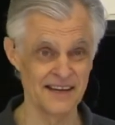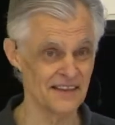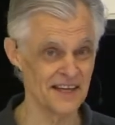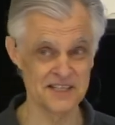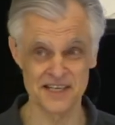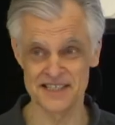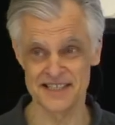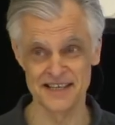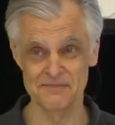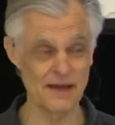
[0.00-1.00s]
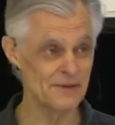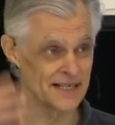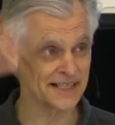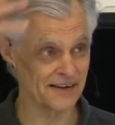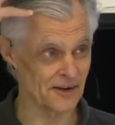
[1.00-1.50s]
they just, maybe
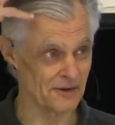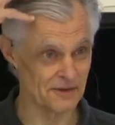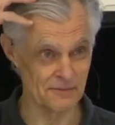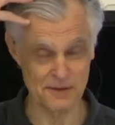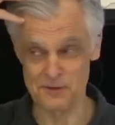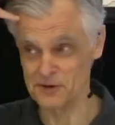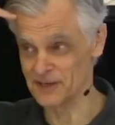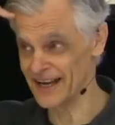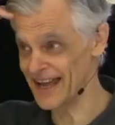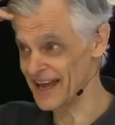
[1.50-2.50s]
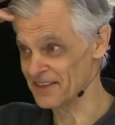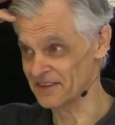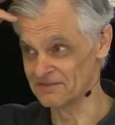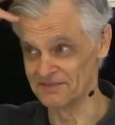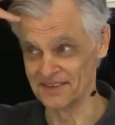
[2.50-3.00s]
because I've got a bit more gray hair than